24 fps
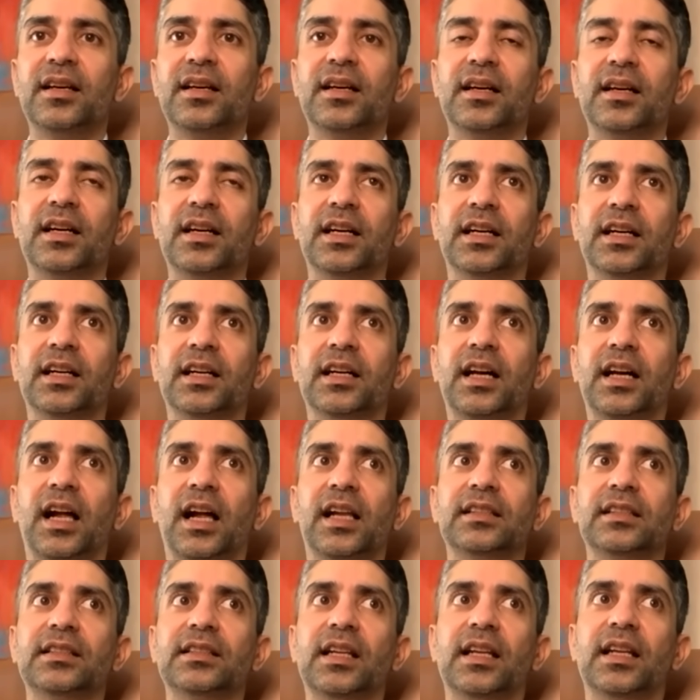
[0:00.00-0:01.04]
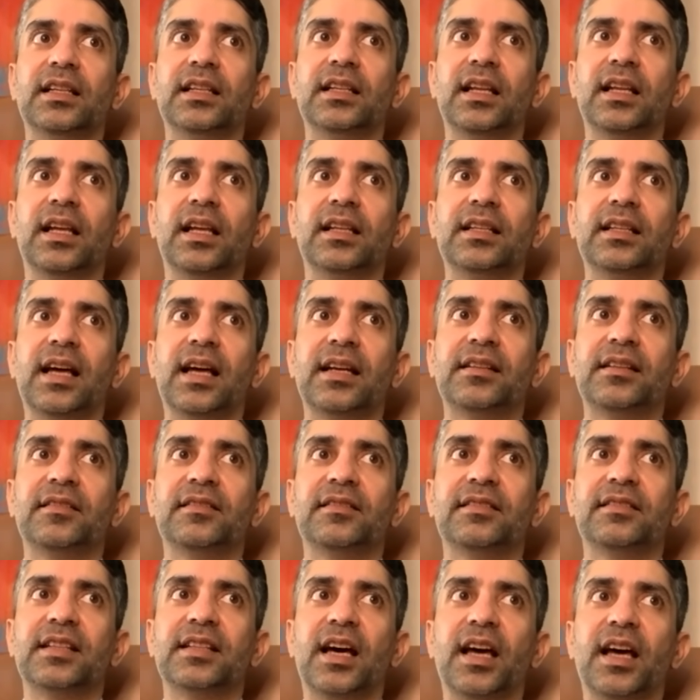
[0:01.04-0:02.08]
Uh, and then uh, that
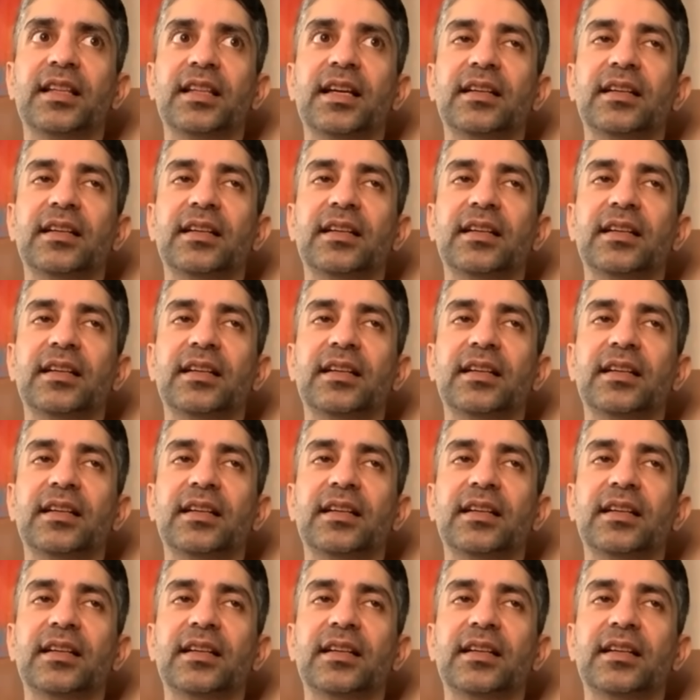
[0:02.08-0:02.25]
is time.